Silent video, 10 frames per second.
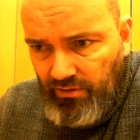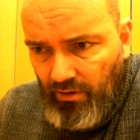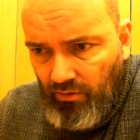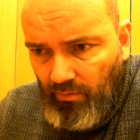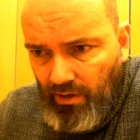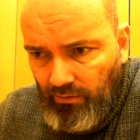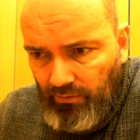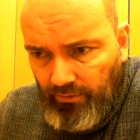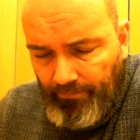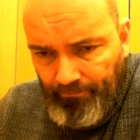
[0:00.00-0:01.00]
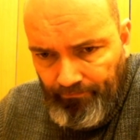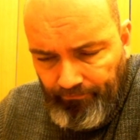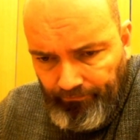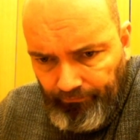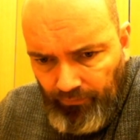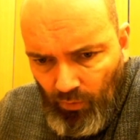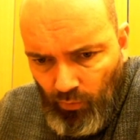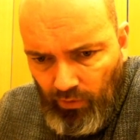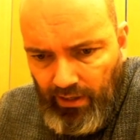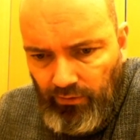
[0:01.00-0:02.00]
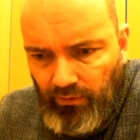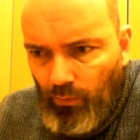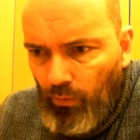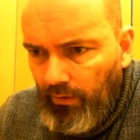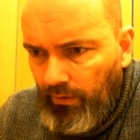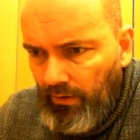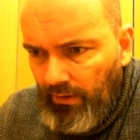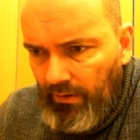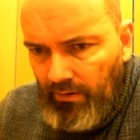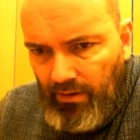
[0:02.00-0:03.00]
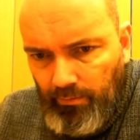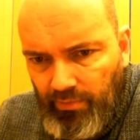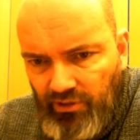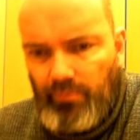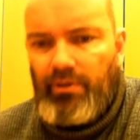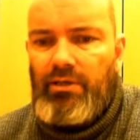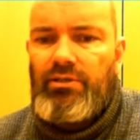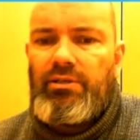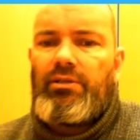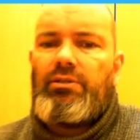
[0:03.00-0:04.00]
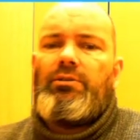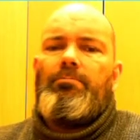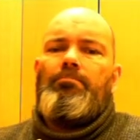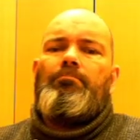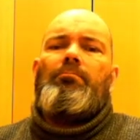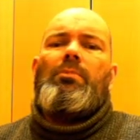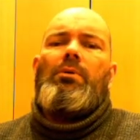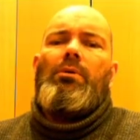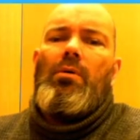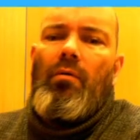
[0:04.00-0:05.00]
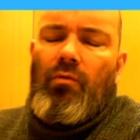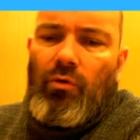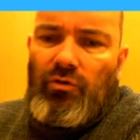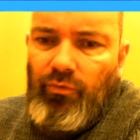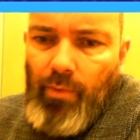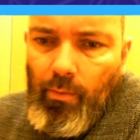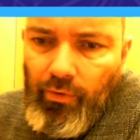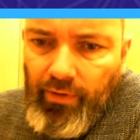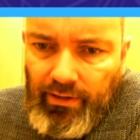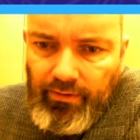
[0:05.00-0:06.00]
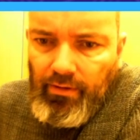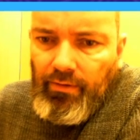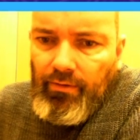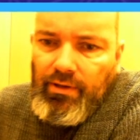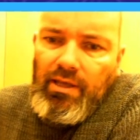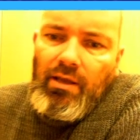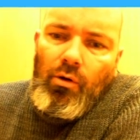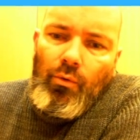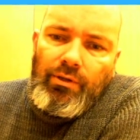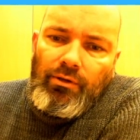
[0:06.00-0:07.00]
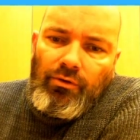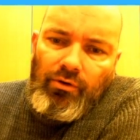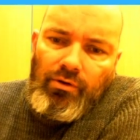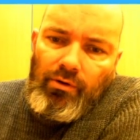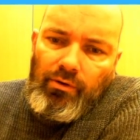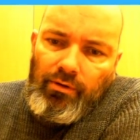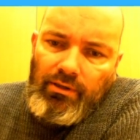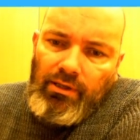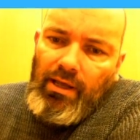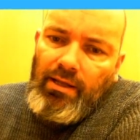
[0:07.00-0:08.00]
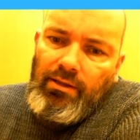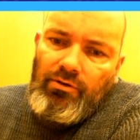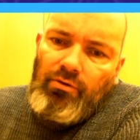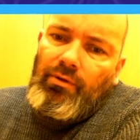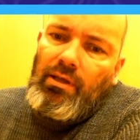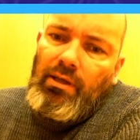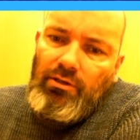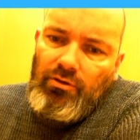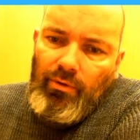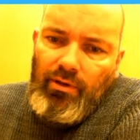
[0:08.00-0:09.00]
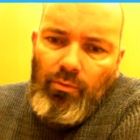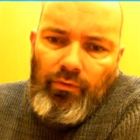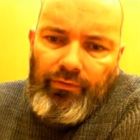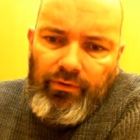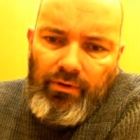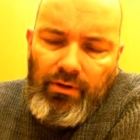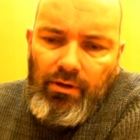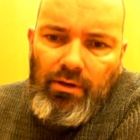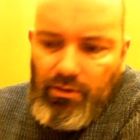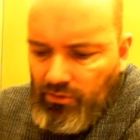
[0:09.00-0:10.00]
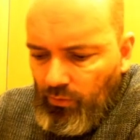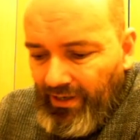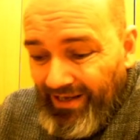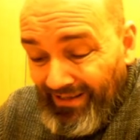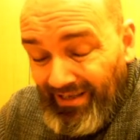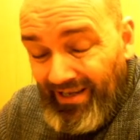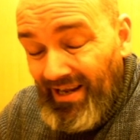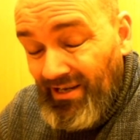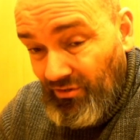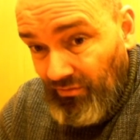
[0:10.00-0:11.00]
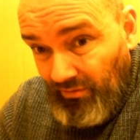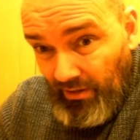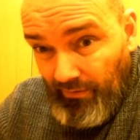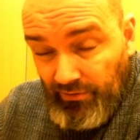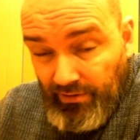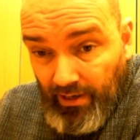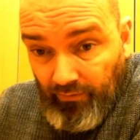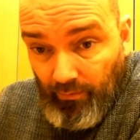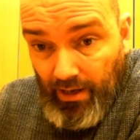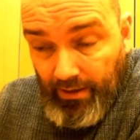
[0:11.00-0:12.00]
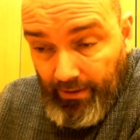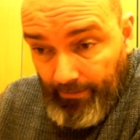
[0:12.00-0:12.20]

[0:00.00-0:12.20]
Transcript: now come out, rook a to d1, and bishop e6. Of course, remember that the king already took on d8, so the king has already moved, so we can't castle either side for black.